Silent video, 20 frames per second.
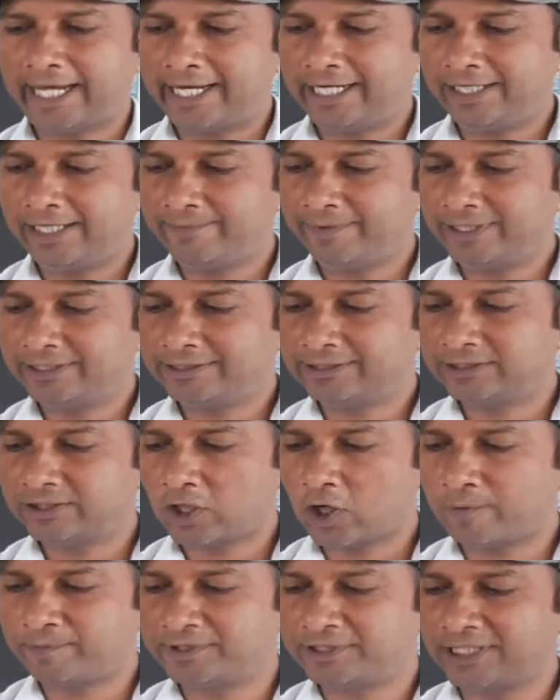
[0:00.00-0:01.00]

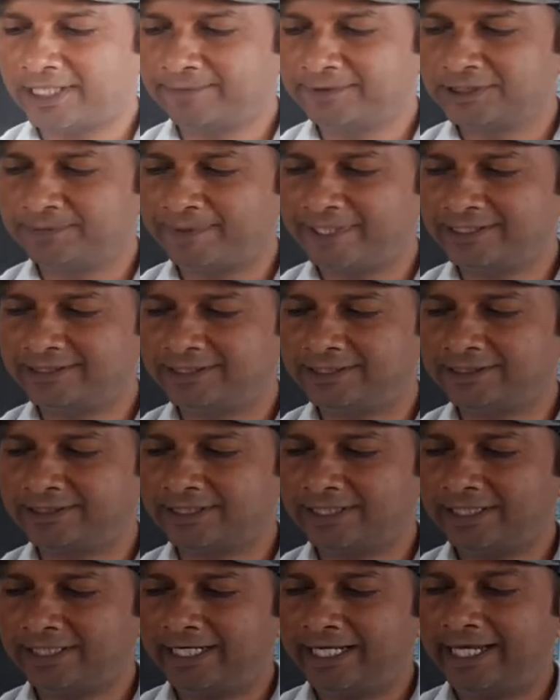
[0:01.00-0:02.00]
animals of some
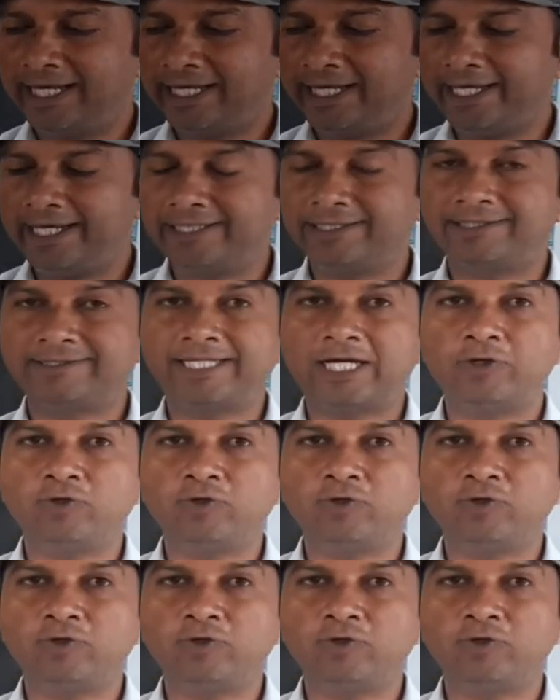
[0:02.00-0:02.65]
species lay eggs.